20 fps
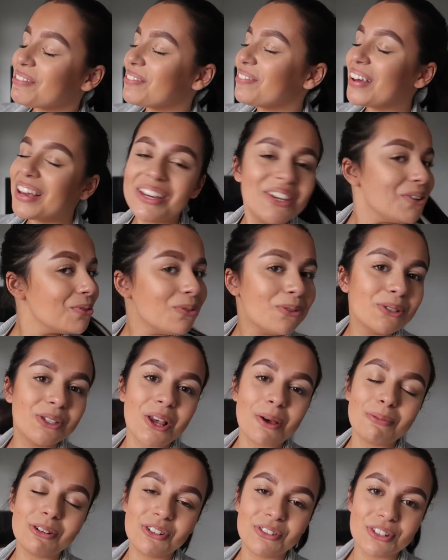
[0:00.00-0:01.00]
But thank you all
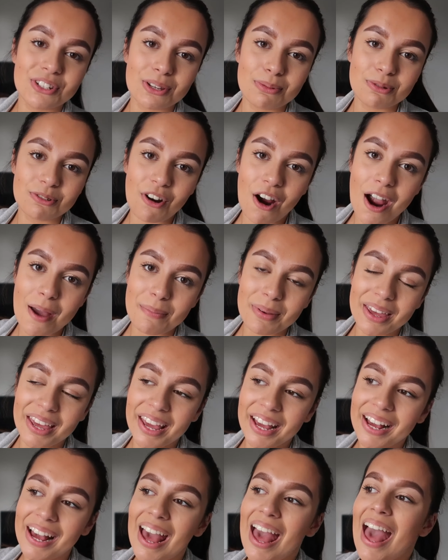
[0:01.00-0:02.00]
so much for
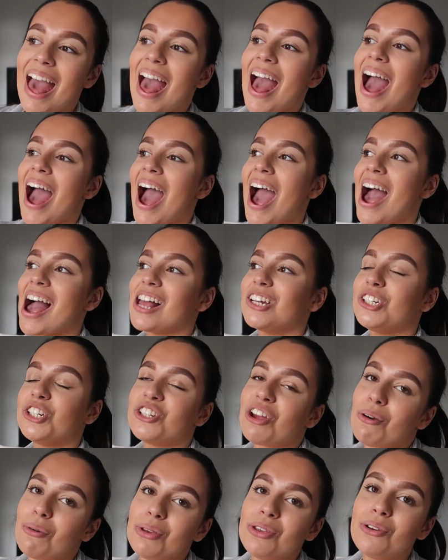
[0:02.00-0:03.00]
subscribing and
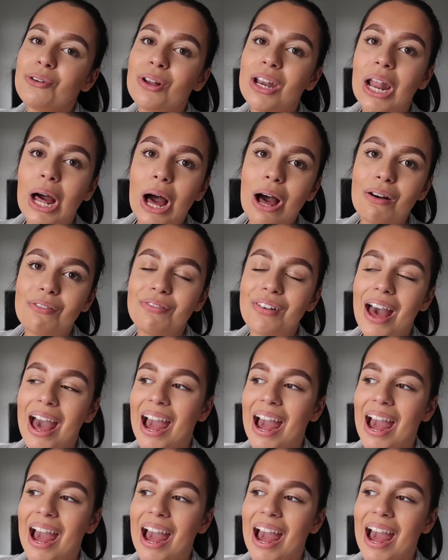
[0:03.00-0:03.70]
showing your love.